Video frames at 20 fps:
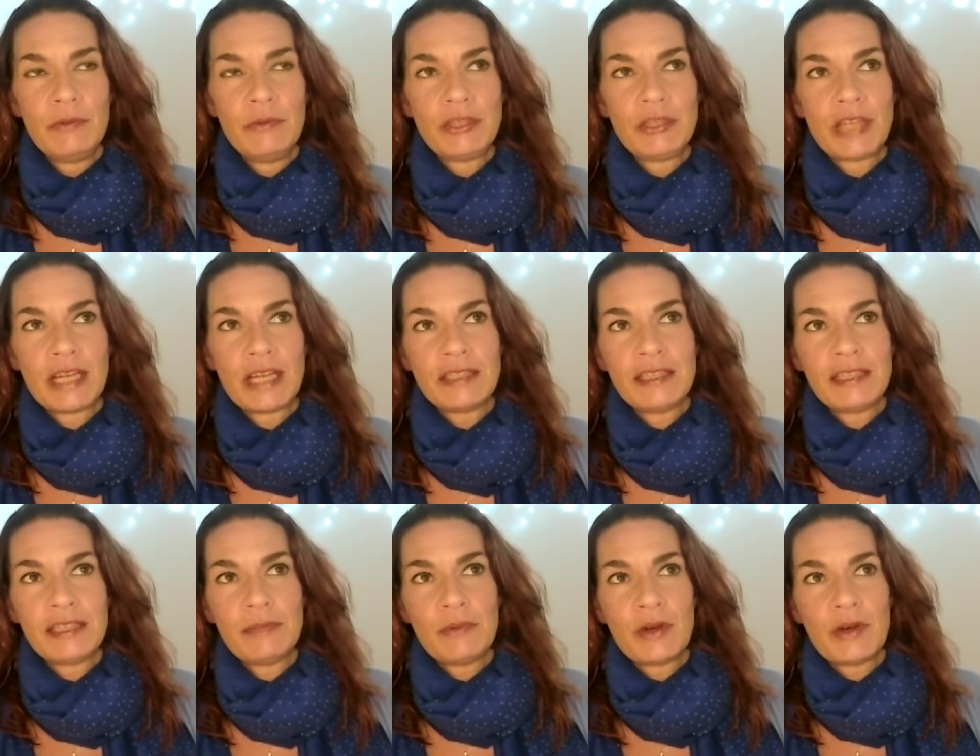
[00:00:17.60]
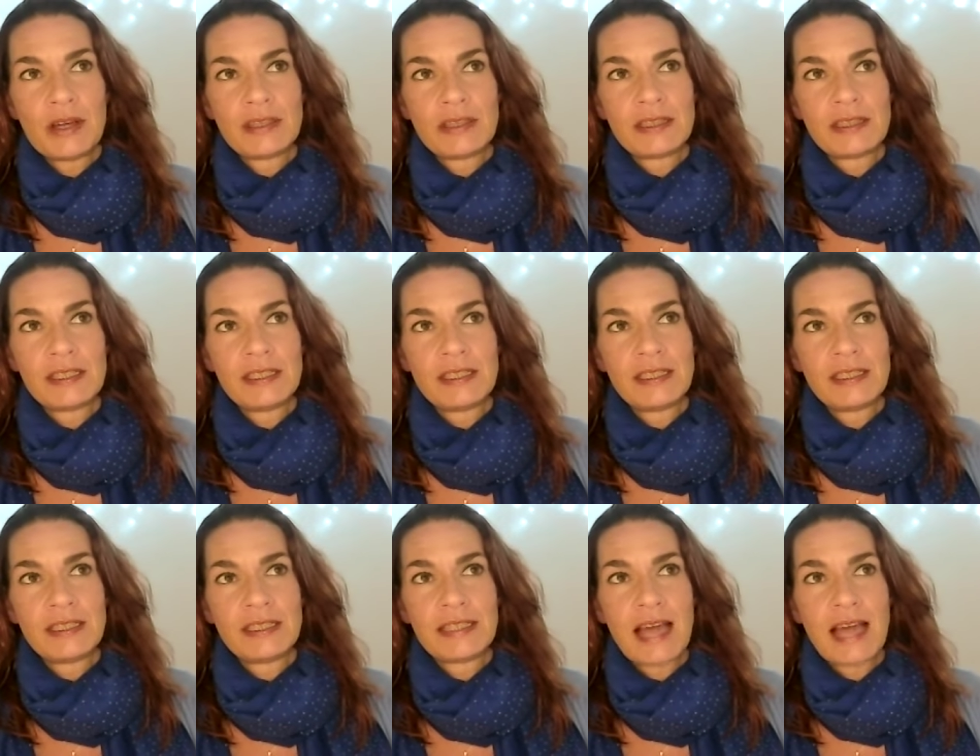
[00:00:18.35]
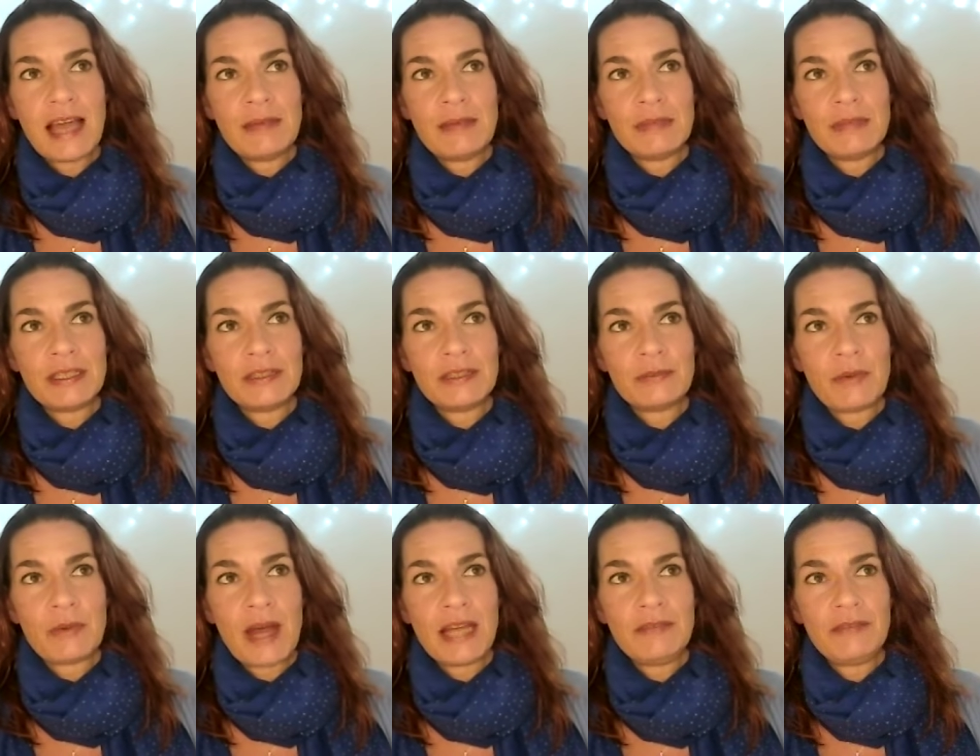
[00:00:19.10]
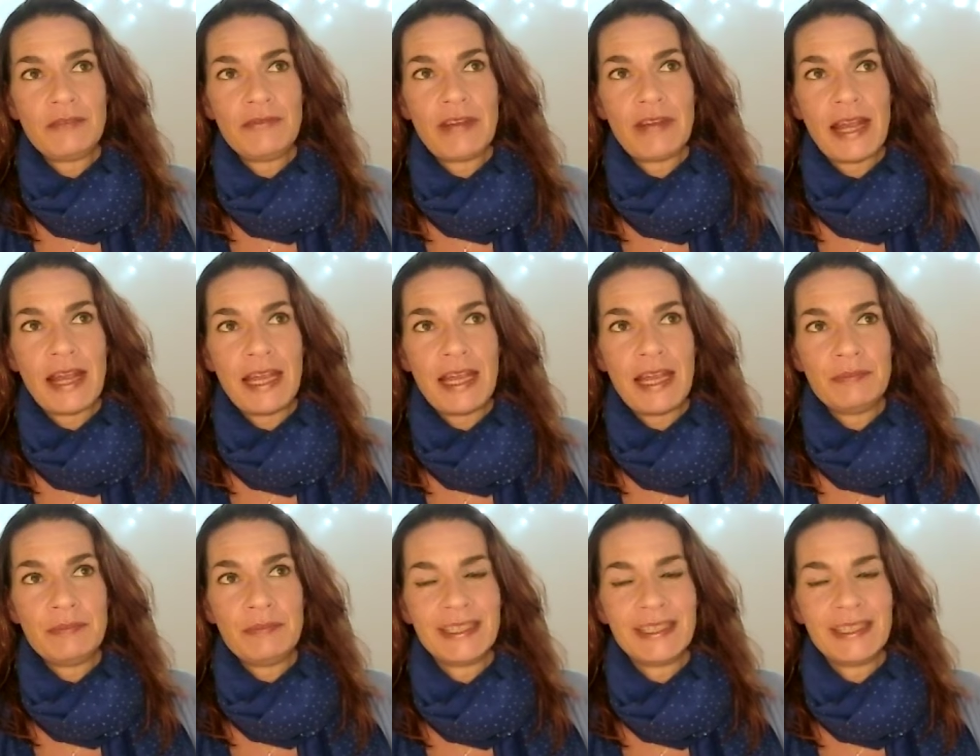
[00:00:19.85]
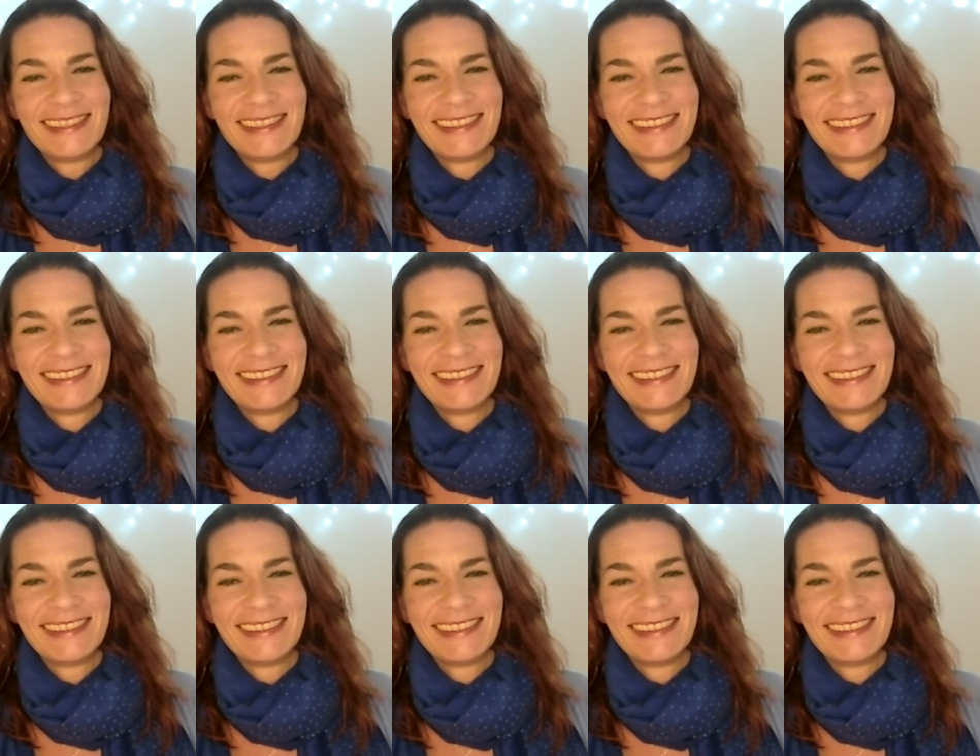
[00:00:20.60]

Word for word: which I see more as a diamond white flame